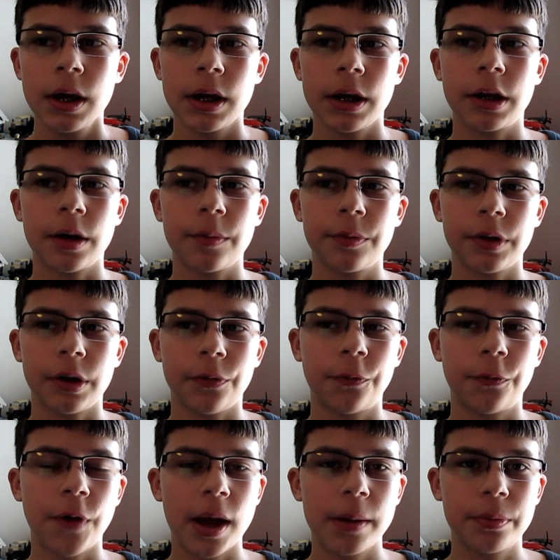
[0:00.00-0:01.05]
It comes in a
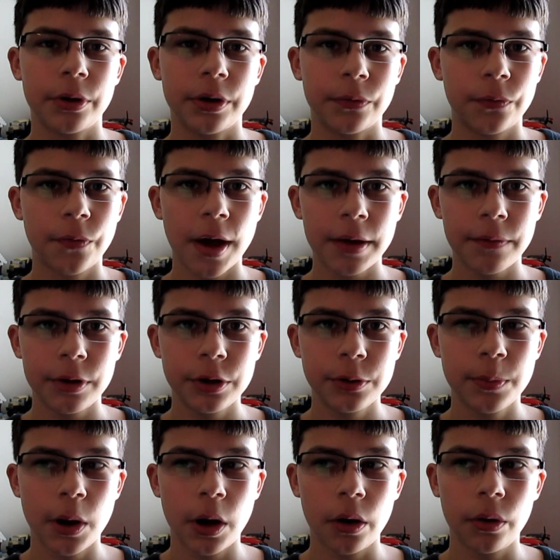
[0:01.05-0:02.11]
5.5-inch
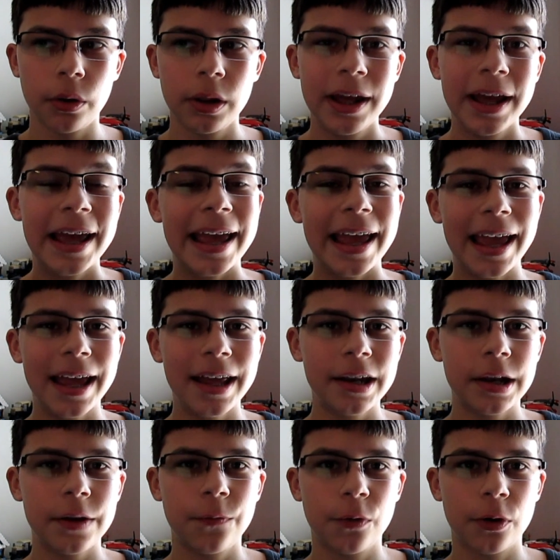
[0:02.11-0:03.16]
model
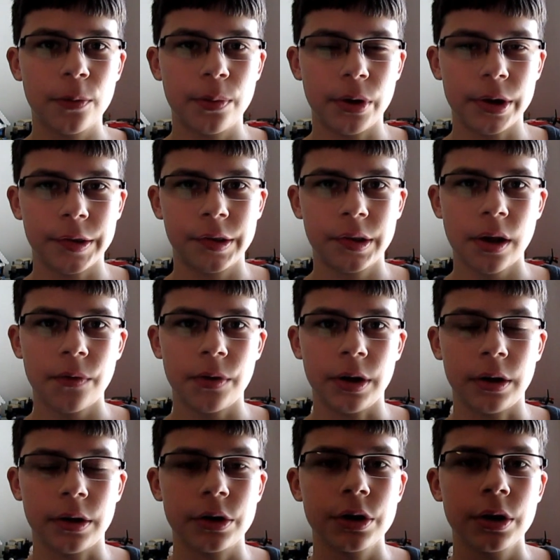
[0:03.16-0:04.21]
and a
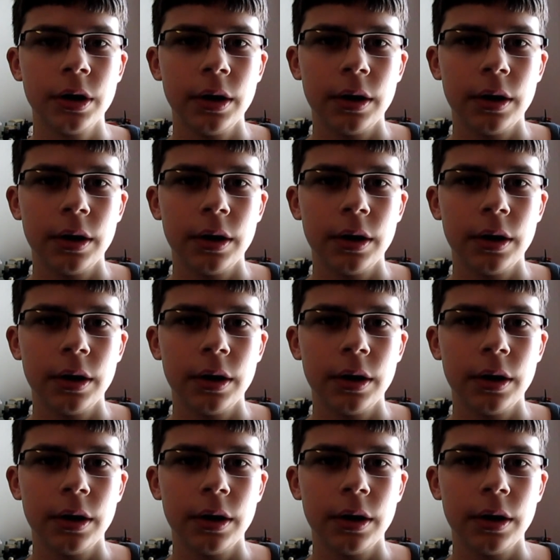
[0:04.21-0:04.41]
4.7-inch.